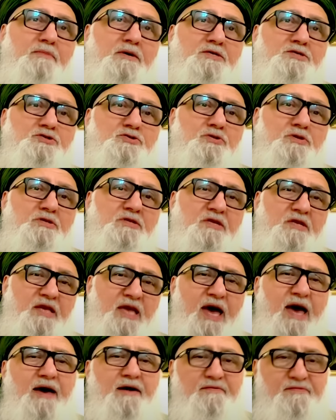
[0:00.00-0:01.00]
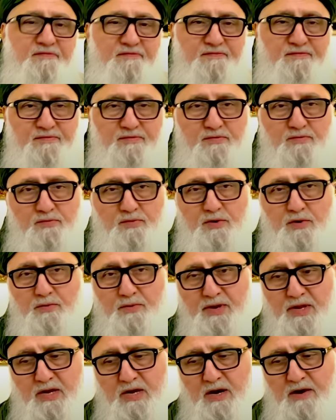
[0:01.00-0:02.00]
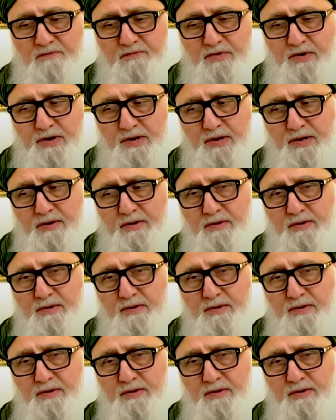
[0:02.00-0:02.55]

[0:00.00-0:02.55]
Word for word: month Surat al-Kahf we already covered